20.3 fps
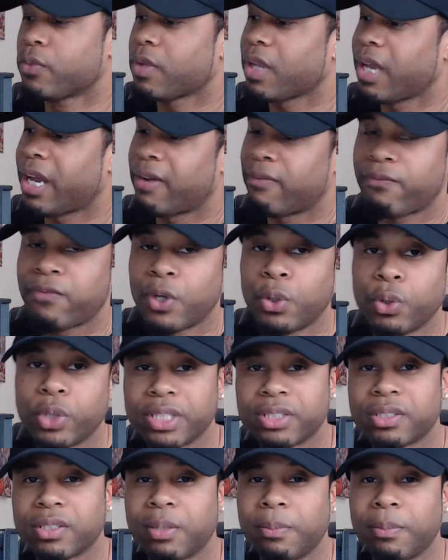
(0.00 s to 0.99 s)
I've
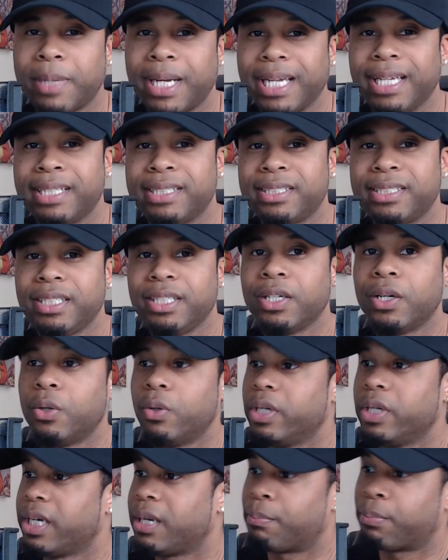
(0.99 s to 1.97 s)
focused on my
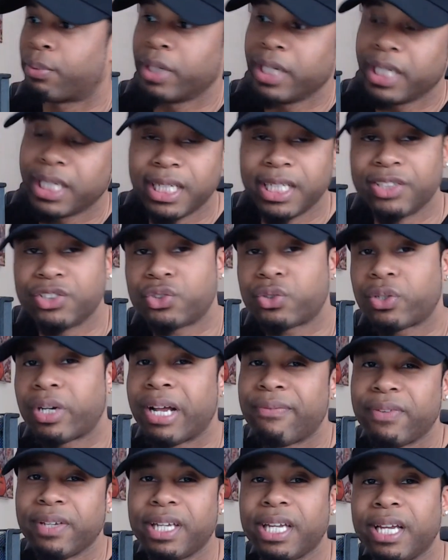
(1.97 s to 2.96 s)
SEO and I'm bringing in
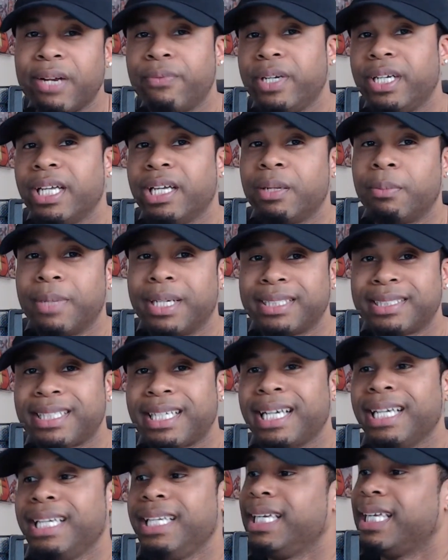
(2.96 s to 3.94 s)
traffic every day to my
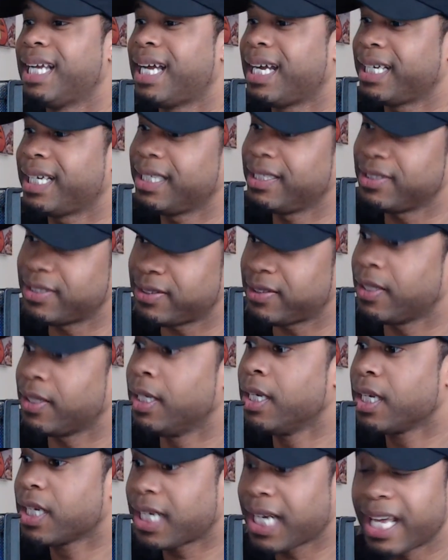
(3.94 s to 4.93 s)
site, and I can
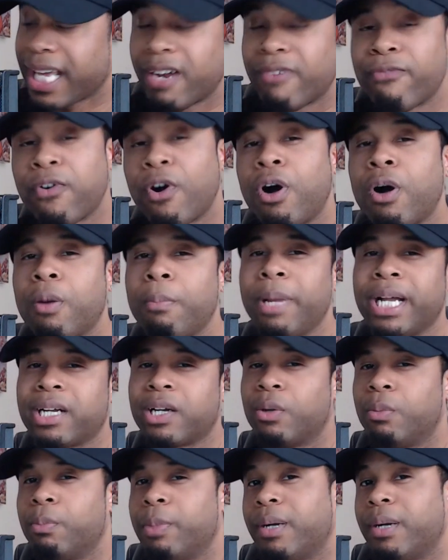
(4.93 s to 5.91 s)
kind of fall back
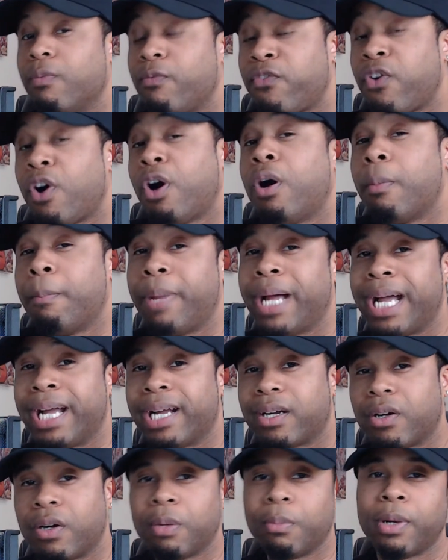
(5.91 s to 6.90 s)
on my
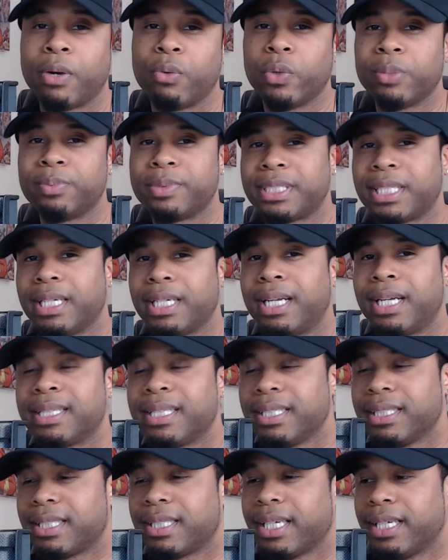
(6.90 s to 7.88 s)
website. I
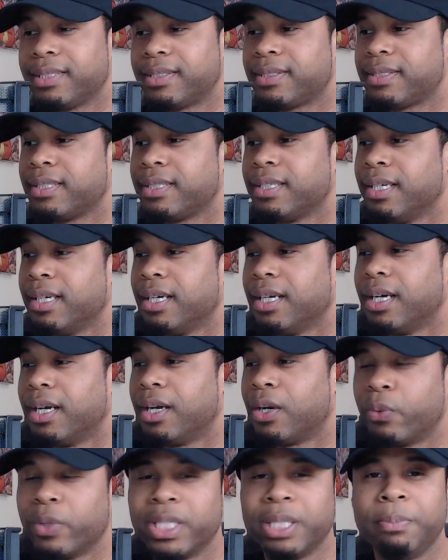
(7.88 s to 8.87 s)
think that's
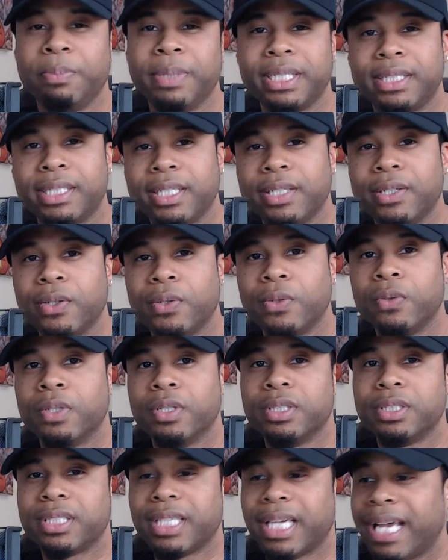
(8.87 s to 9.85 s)
a really big deal
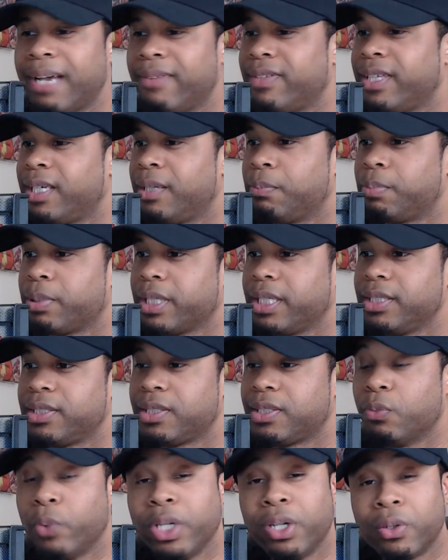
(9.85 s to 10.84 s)
to have that in place.
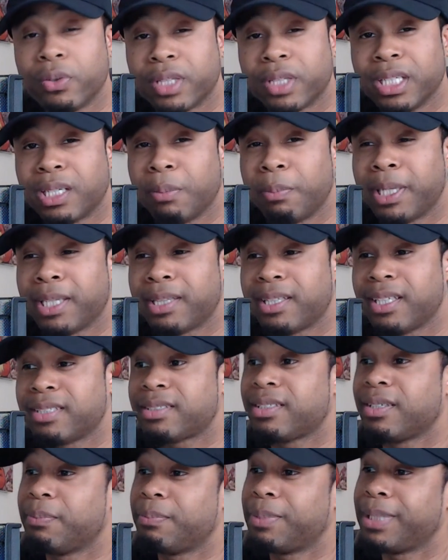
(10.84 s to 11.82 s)
And we don't think about that
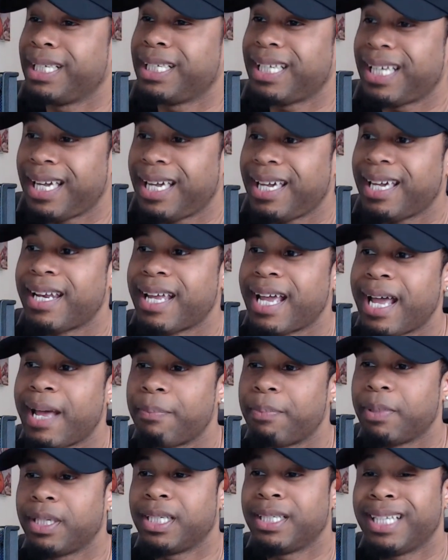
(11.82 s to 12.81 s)
stuff, but it can
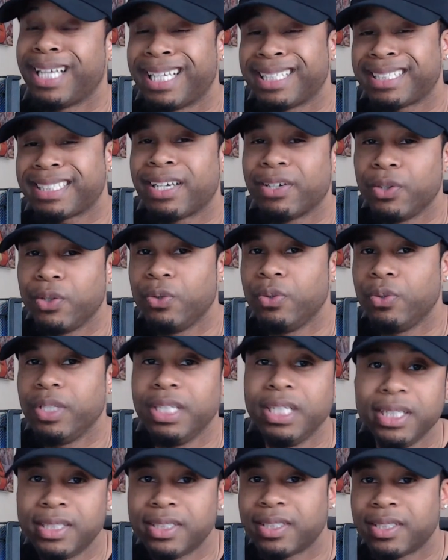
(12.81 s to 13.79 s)
happen. And that's how you
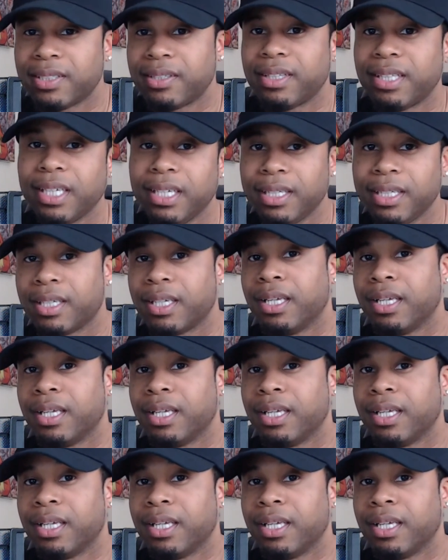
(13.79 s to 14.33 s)
need to think